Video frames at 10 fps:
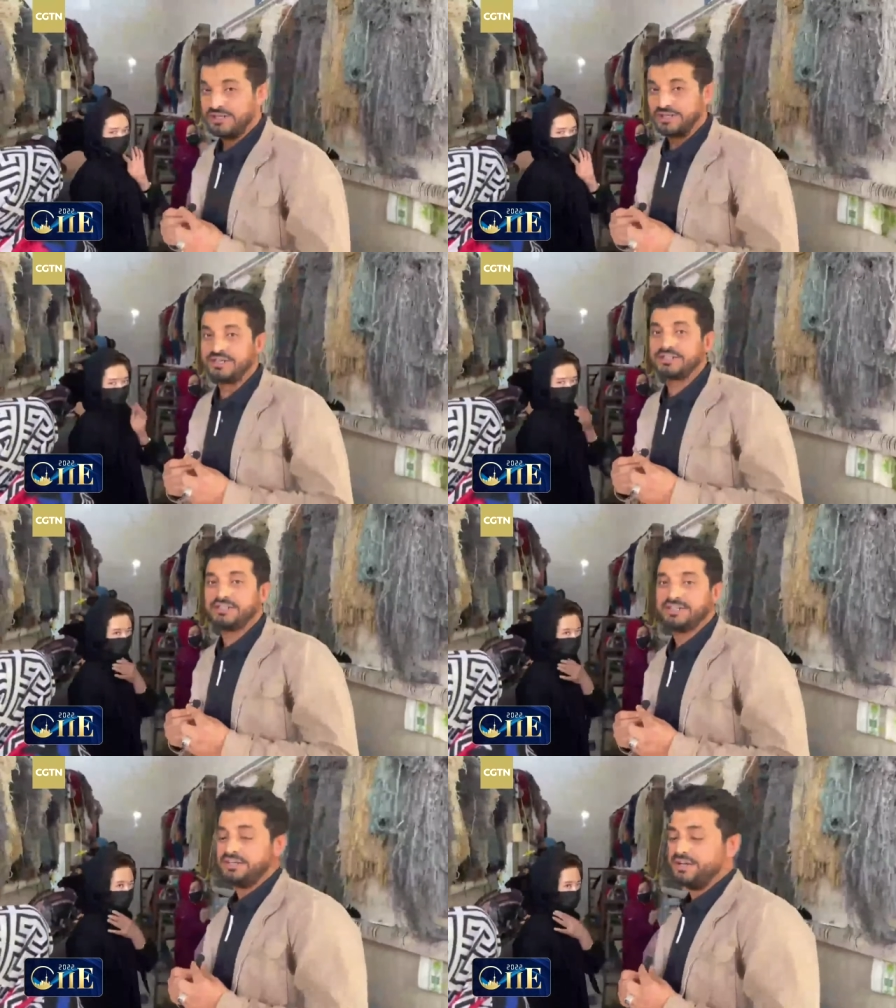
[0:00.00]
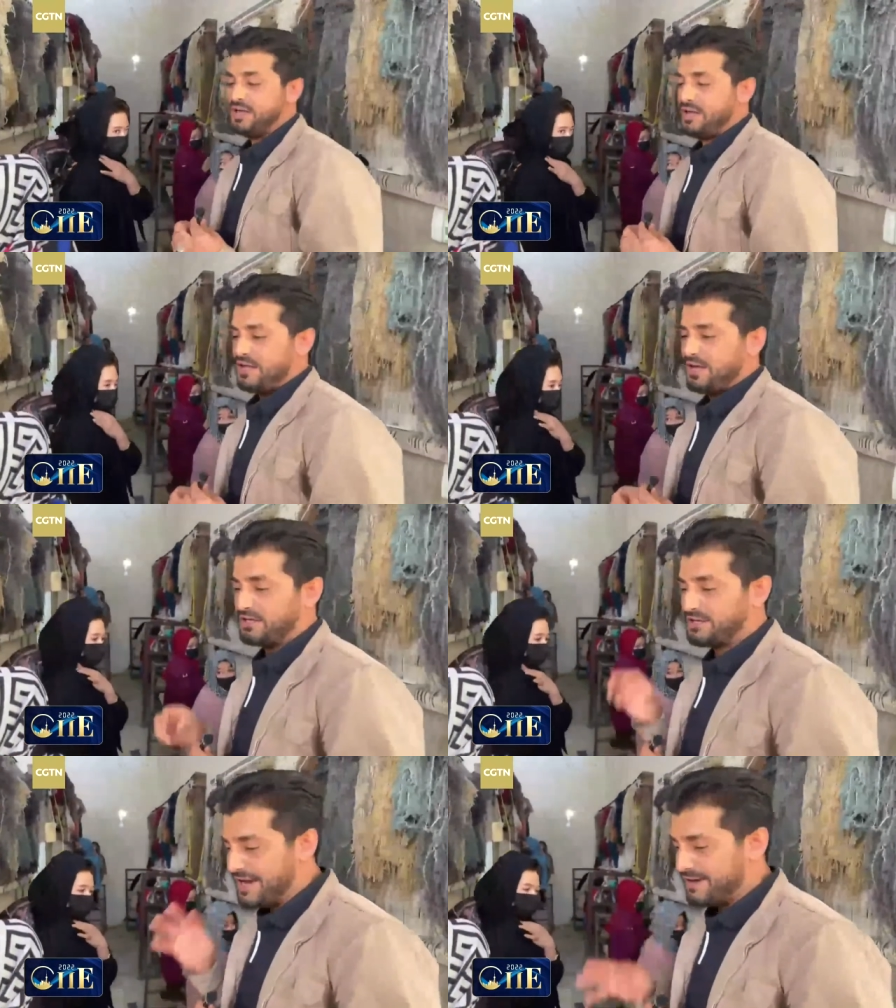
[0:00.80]
and it
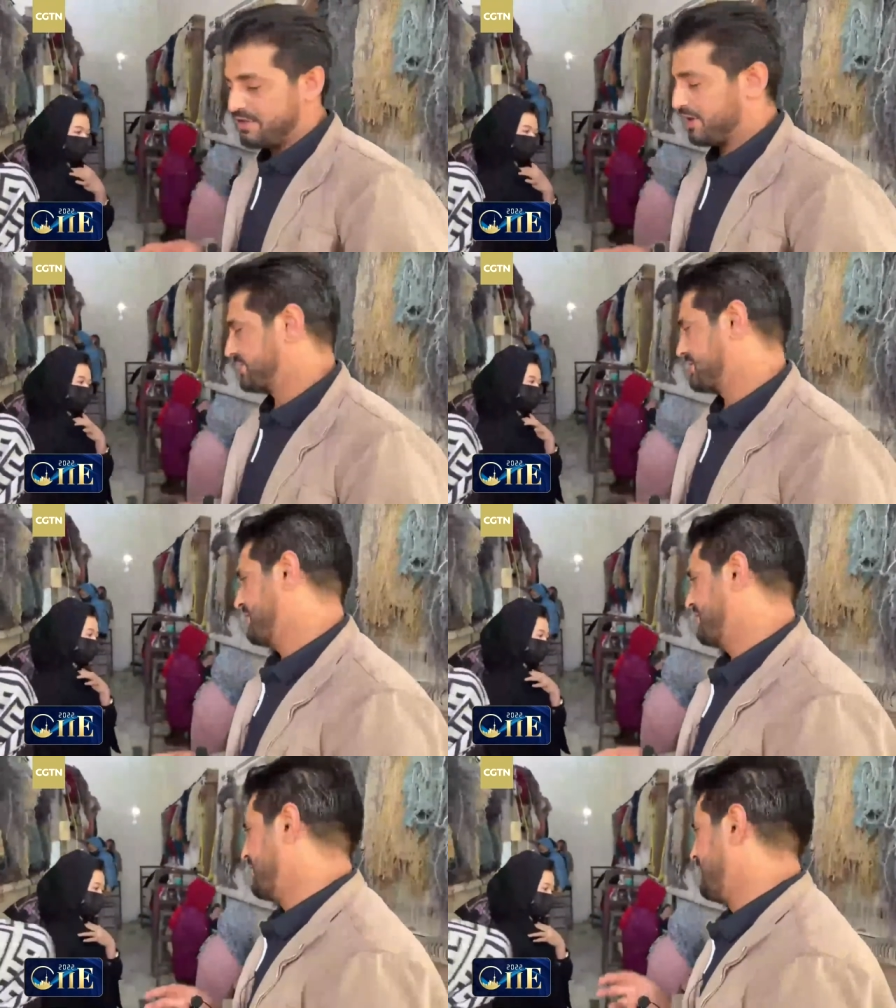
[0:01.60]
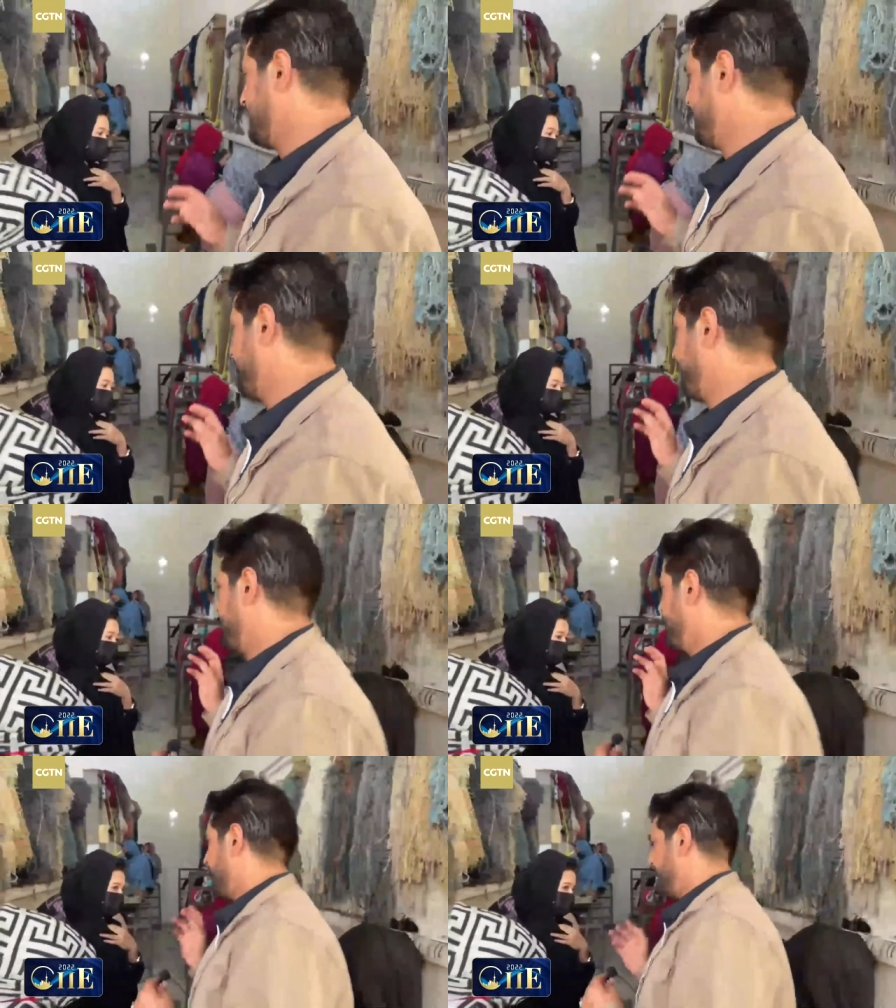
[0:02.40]
time costly and
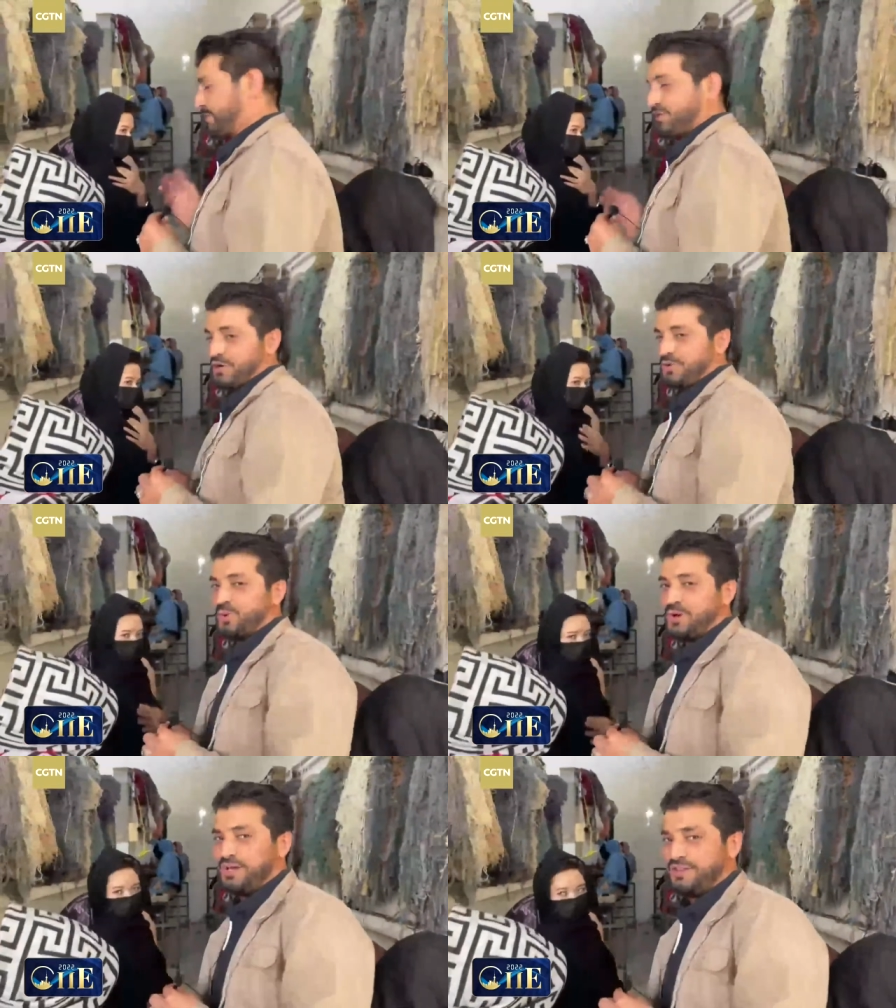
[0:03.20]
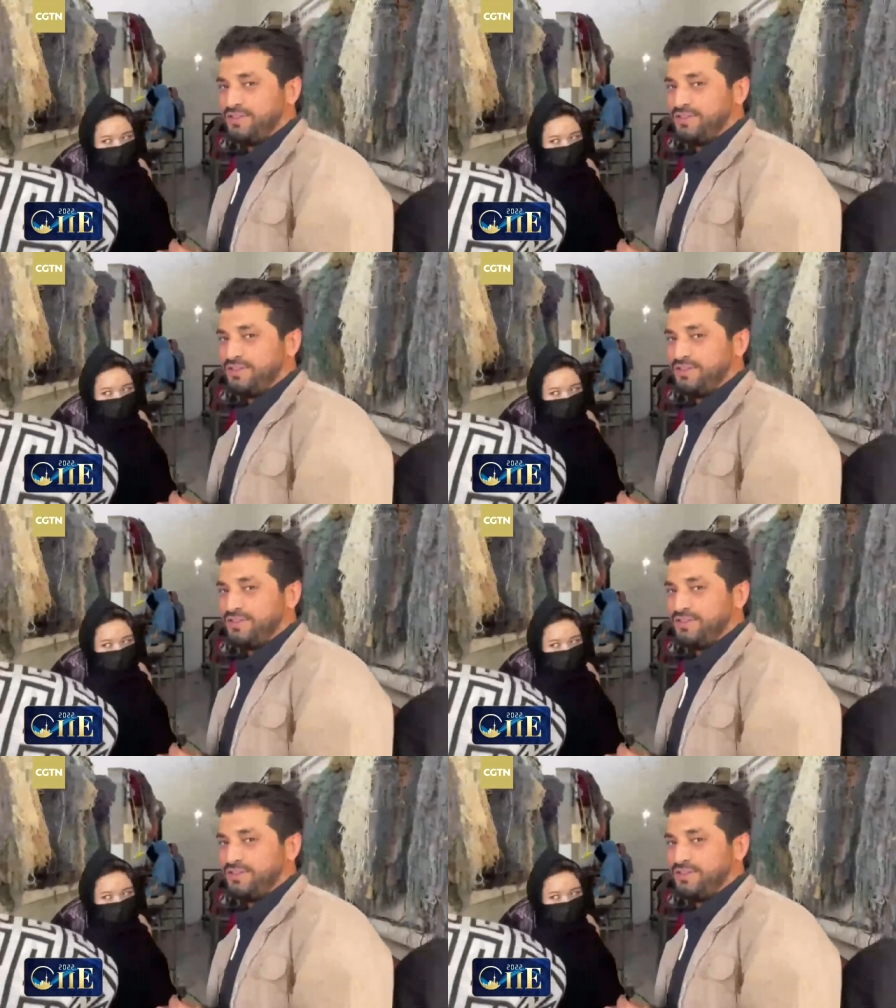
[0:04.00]
I will talk with